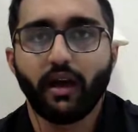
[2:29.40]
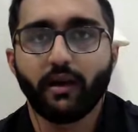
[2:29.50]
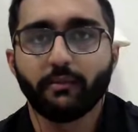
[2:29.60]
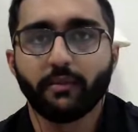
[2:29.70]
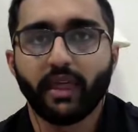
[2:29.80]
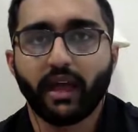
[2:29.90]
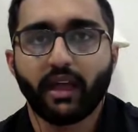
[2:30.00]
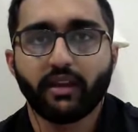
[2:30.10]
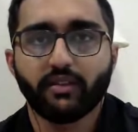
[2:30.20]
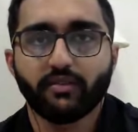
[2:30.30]

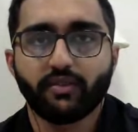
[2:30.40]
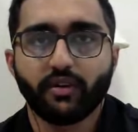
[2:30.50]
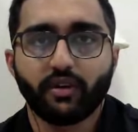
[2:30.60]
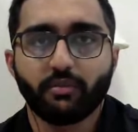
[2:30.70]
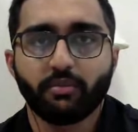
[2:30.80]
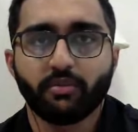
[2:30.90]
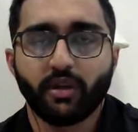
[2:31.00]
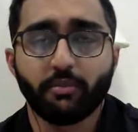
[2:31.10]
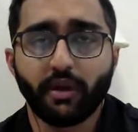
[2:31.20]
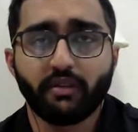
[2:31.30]
That kind of
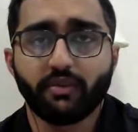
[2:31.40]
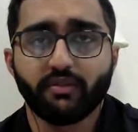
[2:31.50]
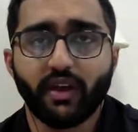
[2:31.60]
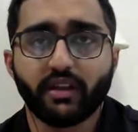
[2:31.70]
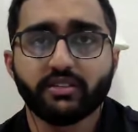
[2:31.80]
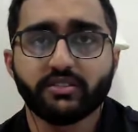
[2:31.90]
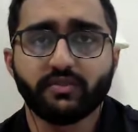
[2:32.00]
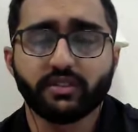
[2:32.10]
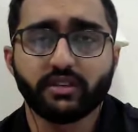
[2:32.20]
competitive advantage